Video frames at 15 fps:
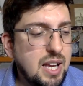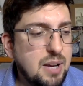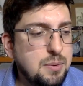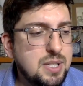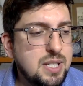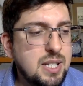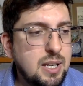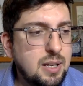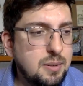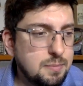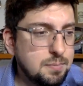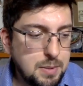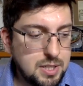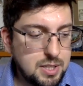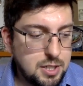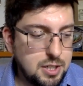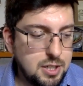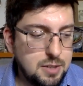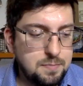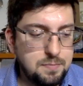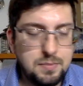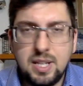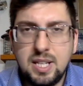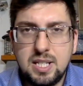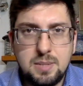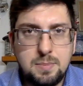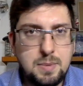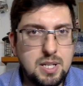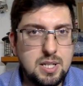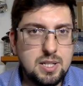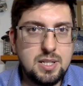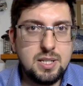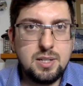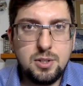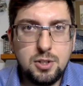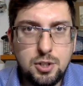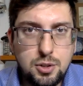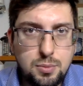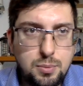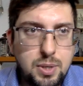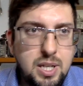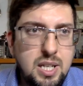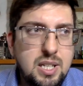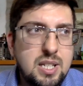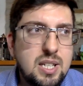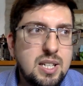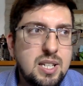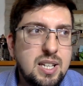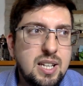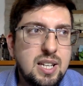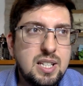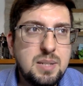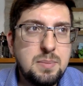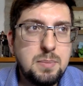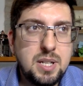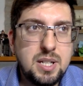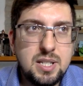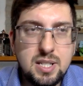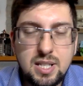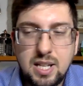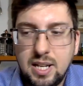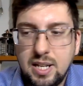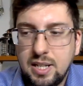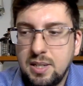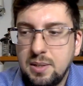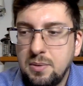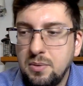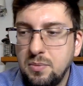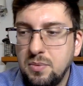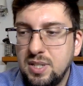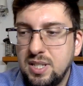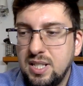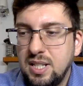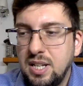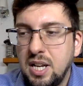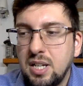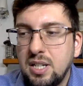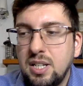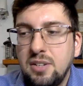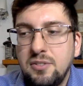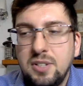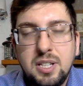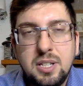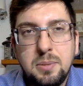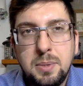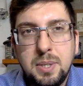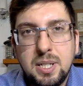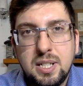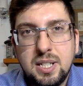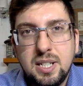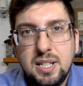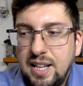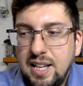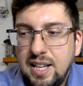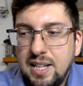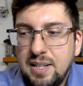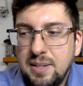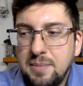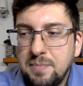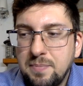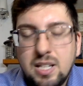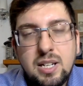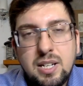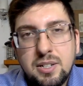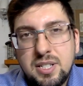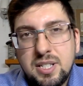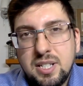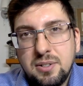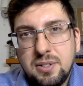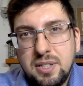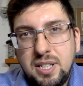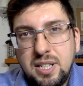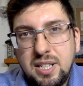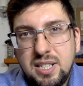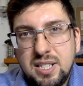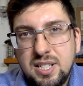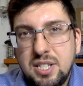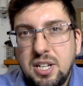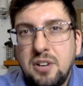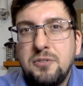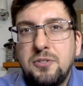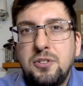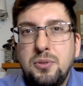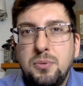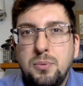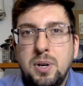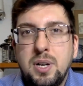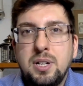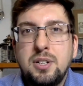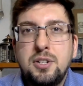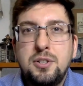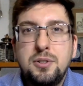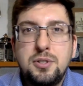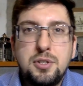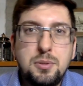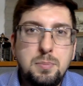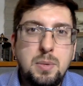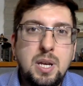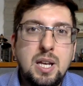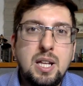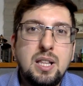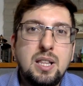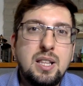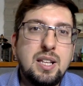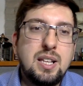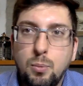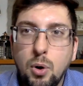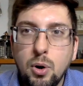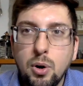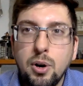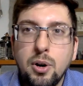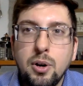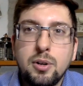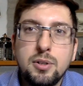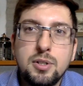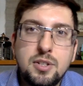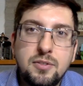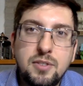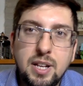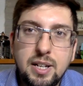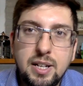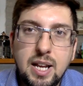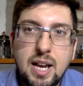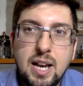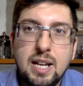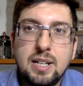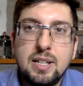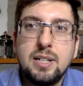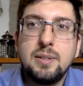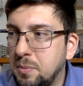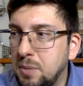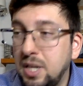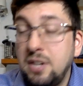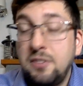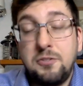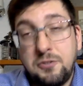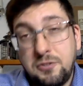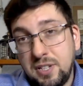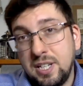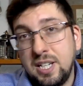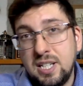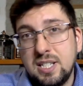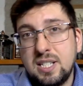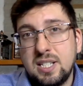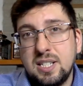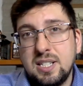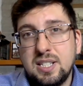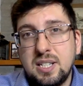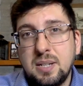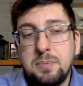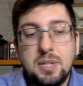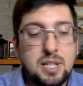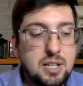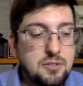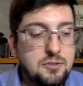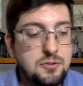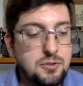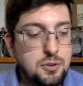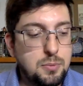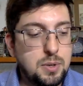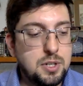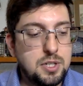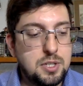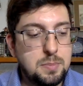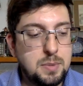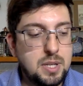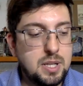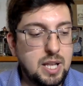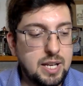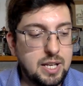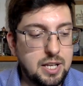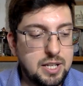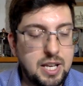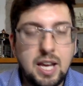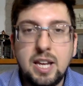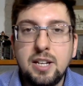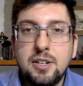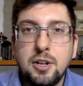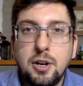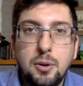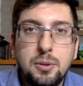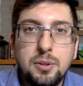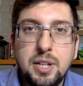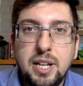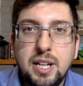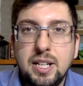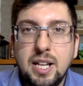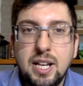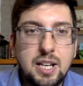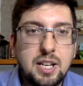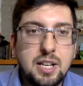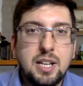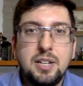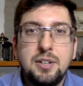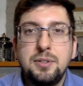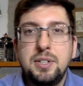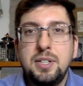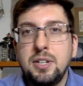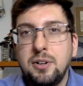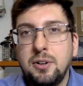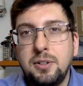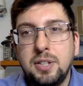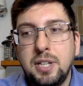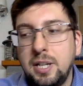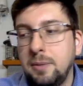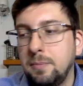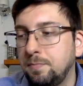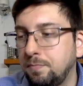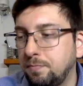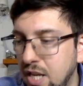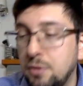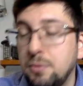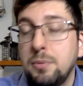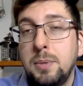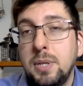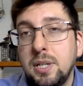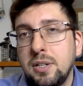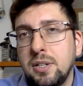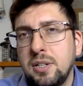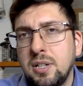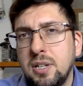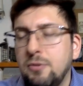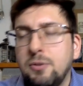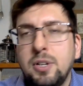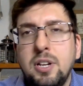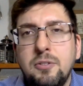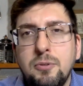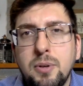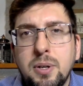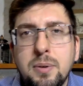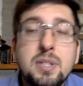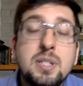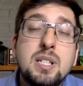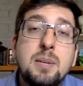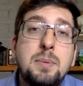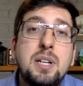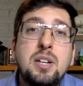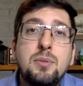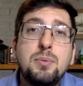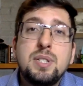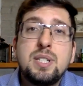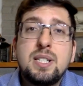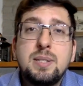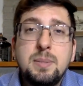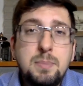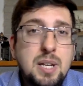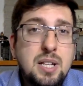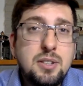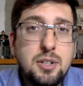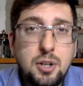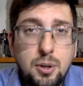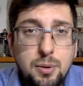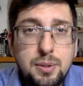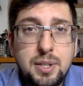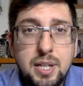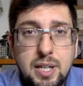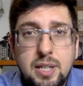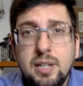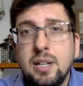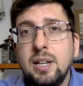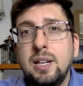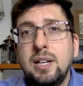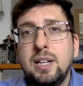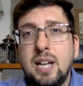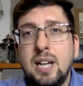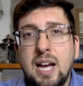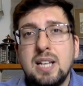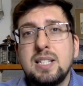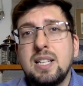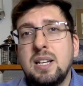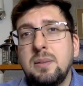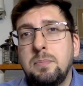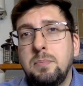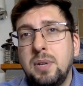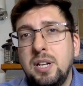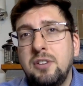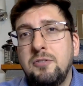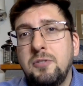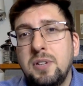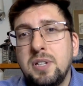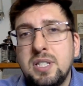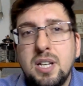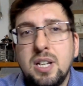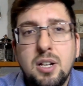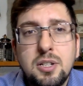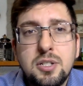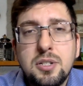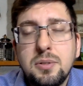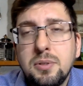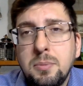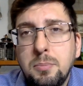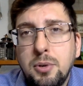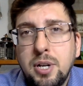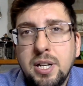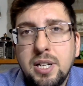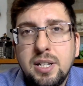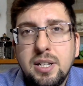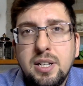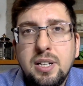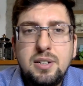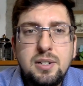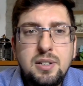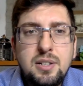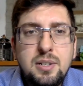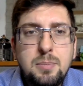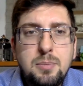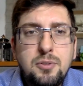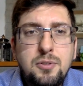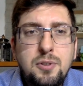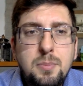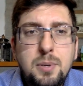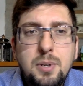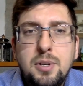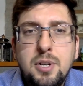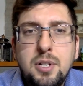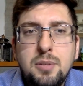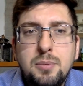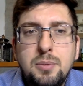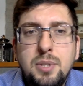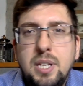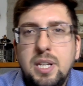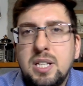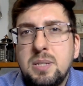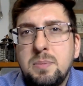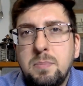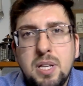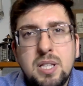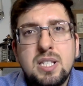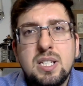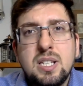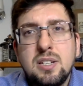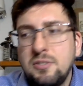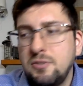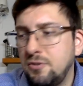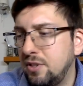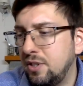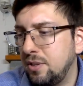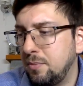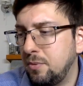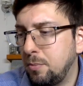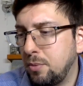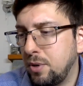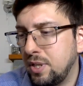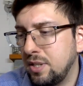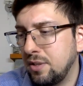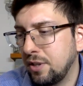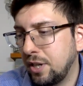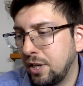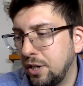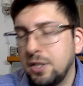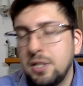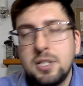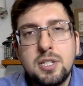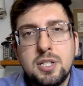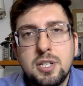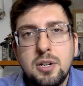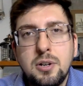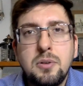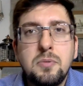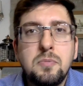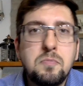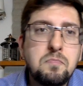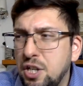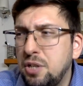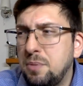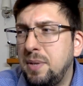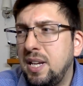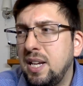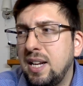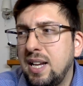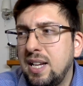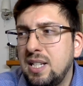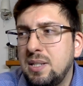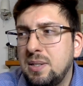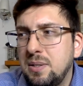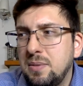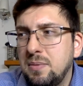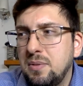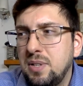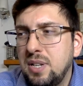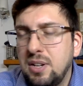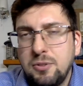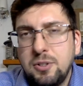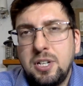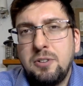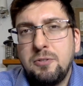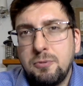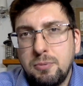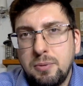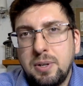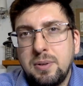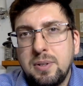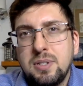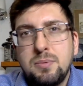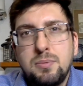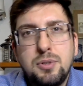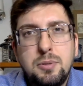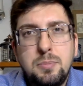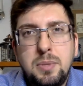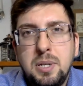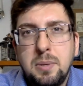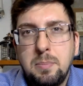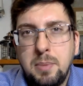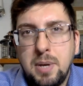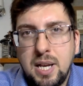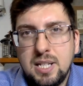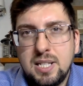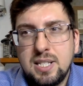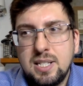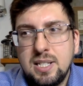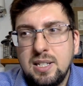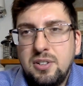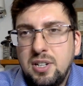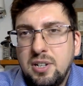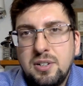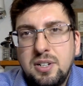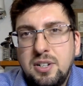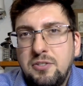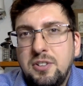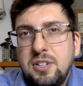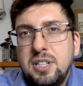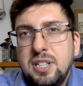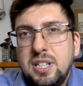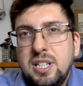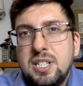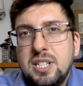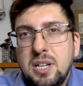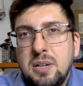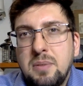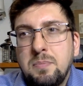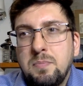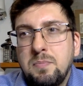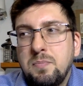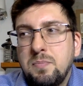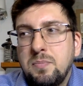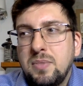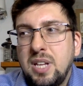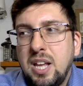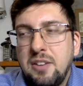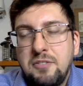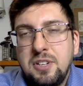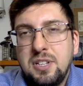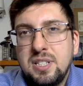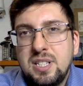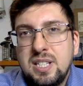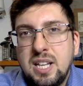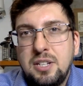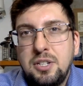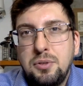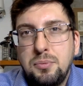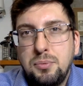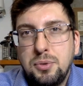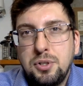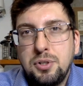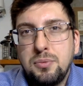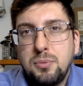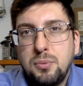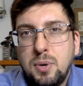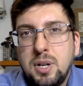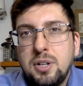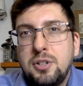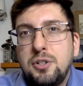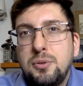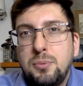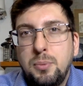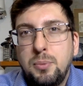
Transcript: I would say it smells good. It smells sweet. It smells like seductive a little bit, and it's not necessarily stuff you want to smell work or stuff like that, but if it is something, if you want to smell like a cake the whole day, like a cannoli the whole day, it would be a good everyday fragrance. I mean, it will smell the whole day, has that benefits. Also, the perfume are not really expensive, the prices are good, so could be a nice everyday fragrance. Wouldn't be the best. There are definitely some events that you wouldn't want to